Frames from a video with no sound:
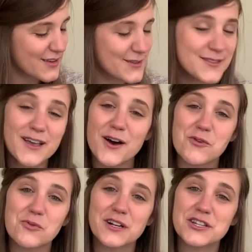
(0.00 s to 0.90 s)
So
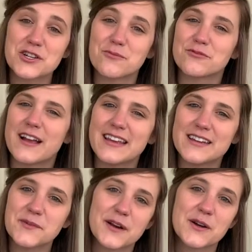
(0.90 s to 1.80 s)
we're gonna jump right
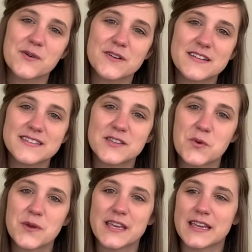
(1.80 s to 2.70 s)
into our chords so
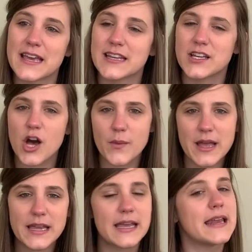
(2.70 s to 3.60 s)
we can get
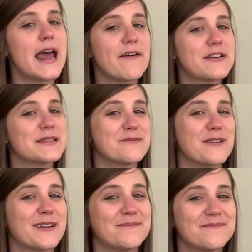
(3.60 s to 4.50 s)
going and having some
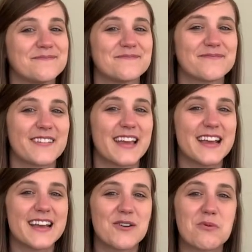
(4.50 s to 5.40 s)
fun.
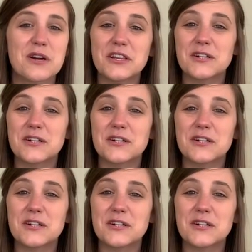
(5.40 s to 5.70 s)
We're gonna